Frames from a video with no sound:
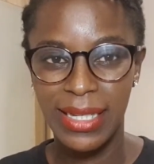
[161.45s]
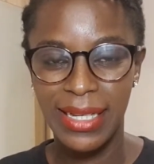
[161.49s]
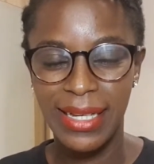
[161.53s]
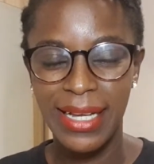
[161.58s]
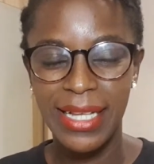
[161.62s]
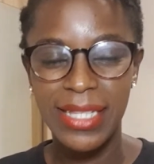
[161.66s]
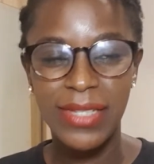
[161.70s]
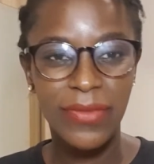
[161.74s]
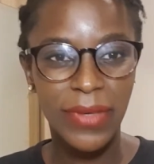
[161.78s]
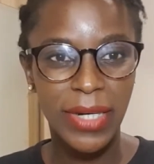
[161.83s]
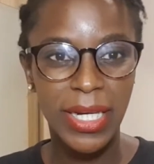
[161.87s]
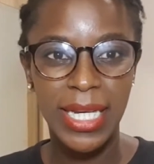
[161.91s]

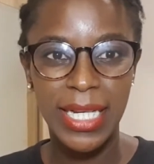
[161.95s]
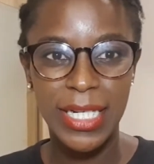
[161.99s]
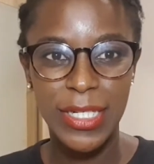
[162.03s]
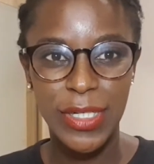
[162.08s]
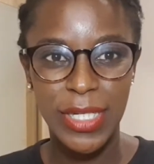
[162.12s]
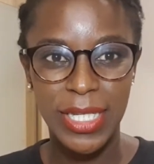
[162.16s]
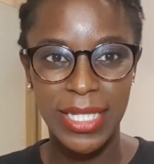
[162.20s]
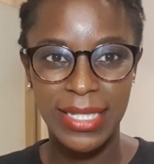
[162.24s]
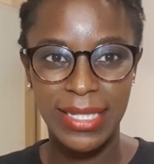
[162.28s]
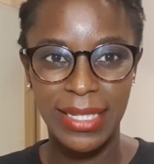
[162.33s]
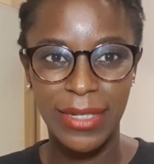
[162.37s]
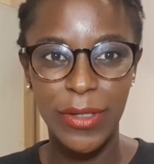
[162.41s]
It's very
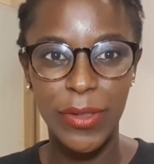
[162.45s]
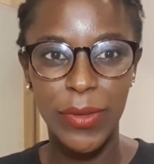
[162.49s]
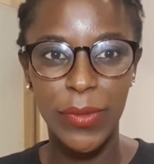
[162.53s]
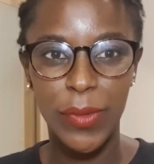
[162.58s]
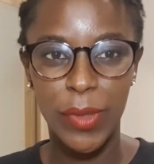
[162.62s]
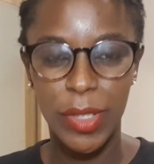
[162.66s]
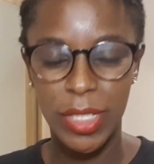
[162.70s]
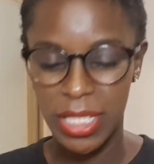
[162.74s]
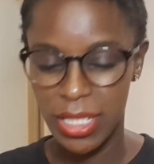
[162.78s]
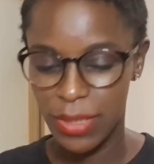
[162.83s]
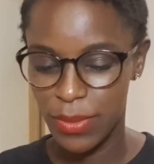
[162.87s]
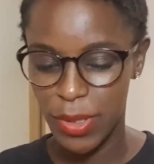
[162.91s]
interesting. Go
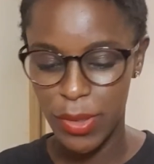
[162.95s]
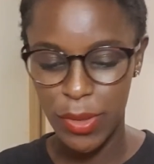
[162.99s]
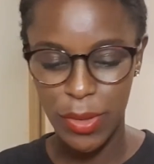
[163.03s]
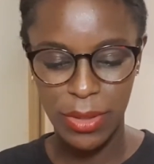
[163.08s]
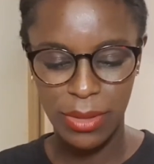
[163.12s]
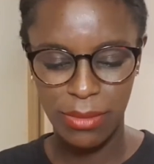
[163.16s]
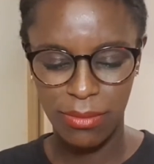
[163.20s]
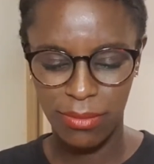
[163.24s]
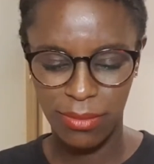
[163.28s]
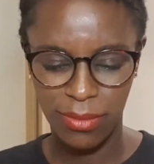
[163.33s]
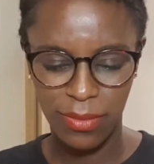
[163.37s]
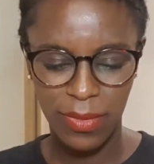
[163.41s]
watch it, because
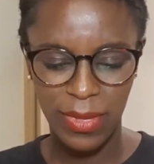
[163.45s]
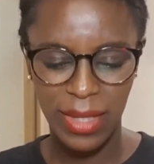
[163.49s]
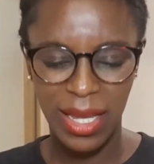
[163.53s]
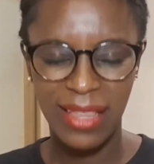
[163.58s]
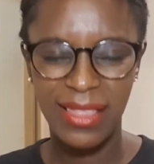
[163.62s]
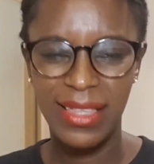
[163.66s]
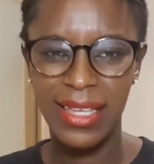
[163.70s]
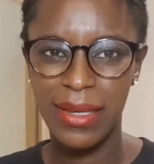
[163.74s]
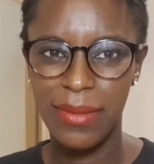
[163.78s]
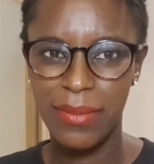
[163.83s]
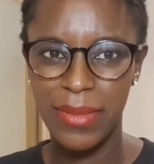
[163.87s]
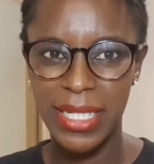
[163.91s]
I
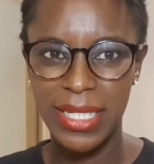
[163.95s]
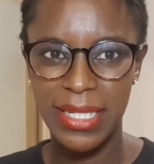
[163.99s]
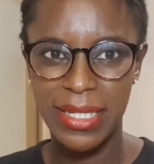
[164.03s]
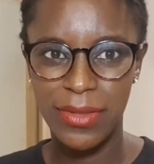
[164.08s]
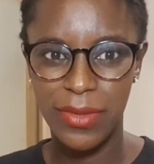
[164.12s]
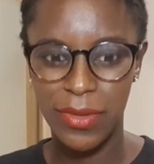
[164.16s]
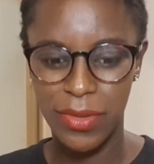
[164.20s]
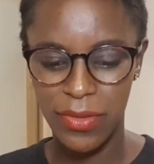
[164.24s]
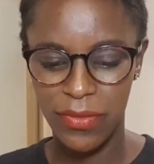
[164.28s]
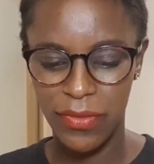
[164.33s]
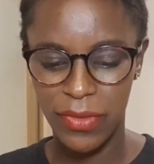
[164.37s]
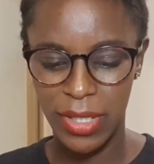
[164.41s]
think Mindy is
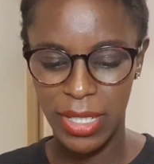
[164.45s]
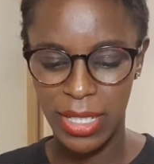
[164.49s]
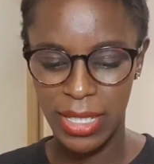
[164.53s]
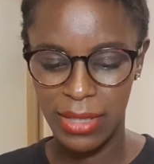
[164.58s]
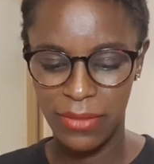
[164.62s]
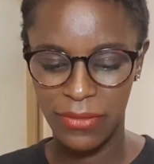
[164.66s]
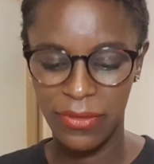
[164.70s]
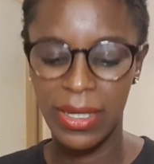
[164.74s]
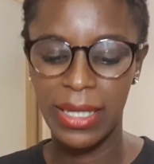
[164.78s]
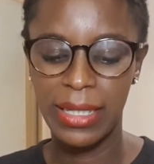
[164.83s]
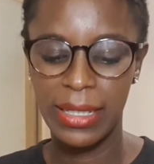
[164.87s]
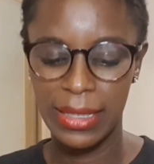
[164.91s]
also very
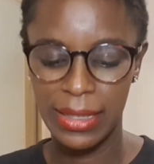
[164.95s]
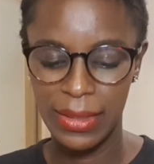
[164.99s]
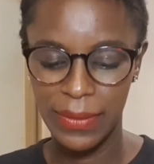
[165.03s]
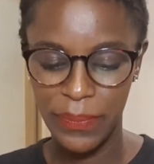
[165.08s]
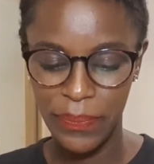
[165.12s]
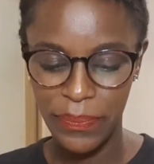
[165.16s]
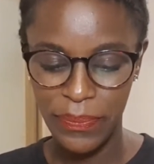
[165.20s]
funny.